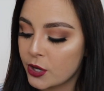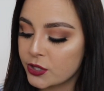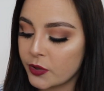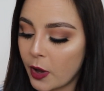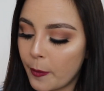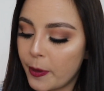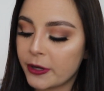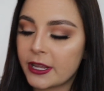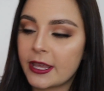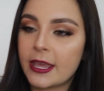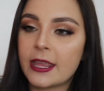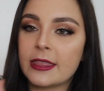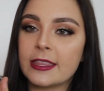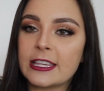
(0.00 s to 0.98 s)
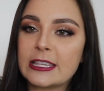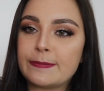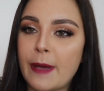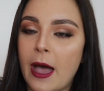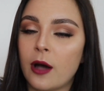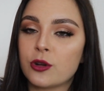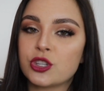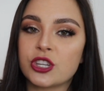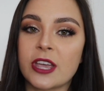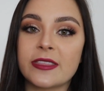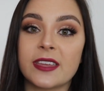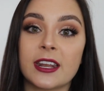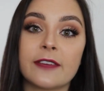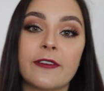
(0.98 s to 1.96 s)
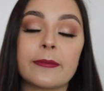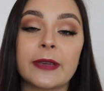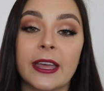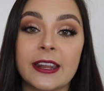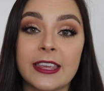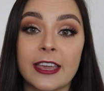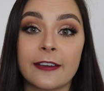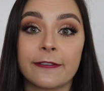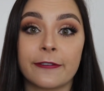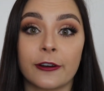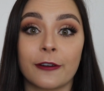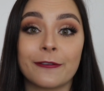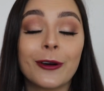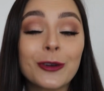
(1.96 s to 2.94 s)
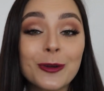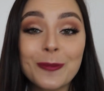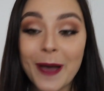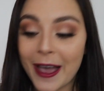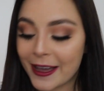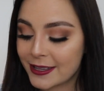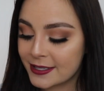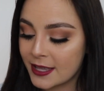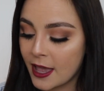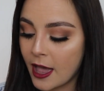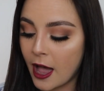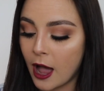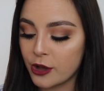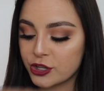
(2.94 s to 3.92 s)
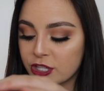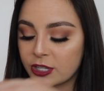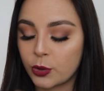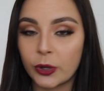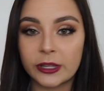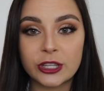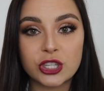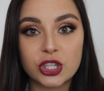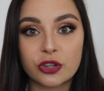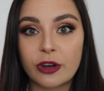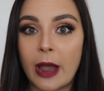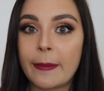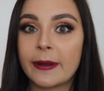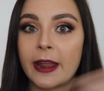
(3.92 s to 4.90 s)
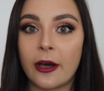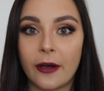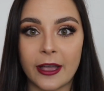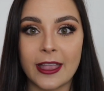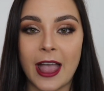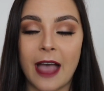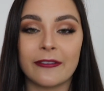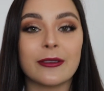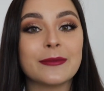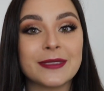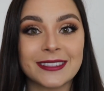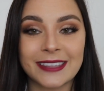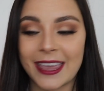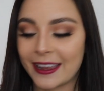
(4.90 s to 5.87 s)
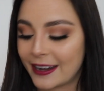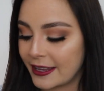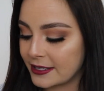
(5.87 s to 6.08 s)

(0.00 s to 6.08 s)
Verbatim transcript: So I'll put it in this pouch, and then if I'm getting it for a photo pass, I'll just quickly just grab it out and have them scan